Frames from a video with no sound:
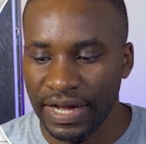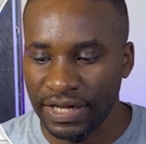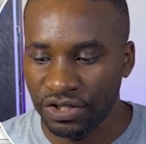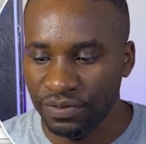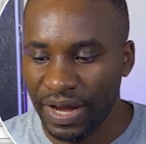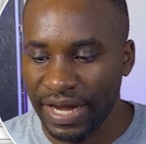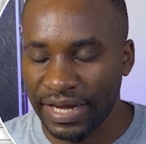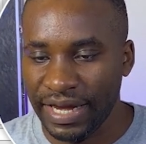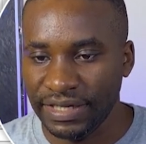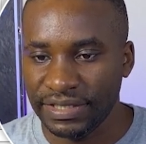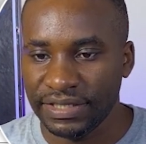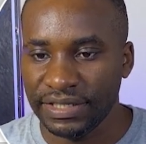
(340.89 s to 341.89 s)
as you might
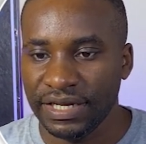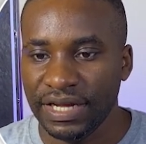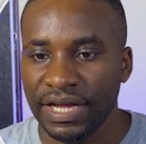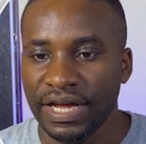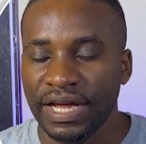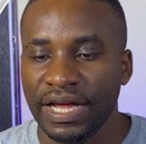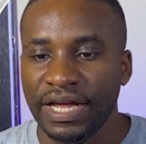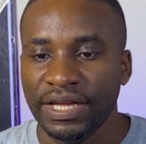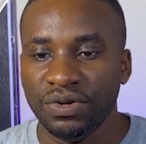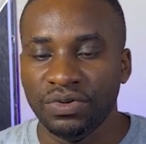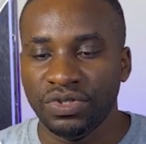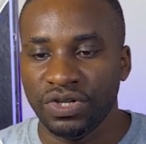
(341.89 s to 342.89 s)
guess,
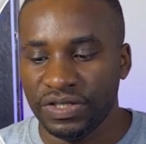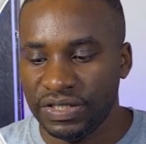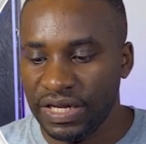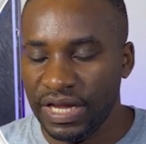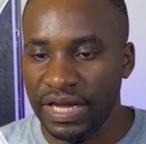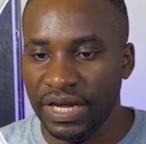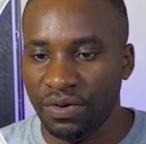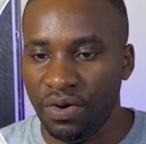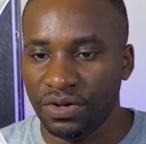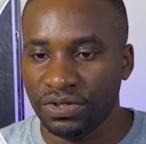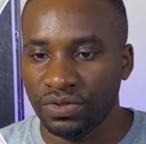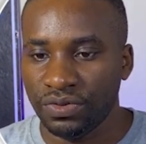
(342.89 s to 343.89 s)
you just say
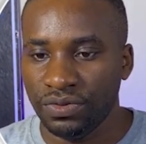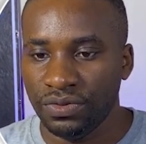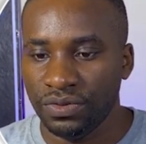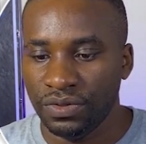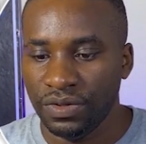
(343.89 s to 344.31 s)
equal to,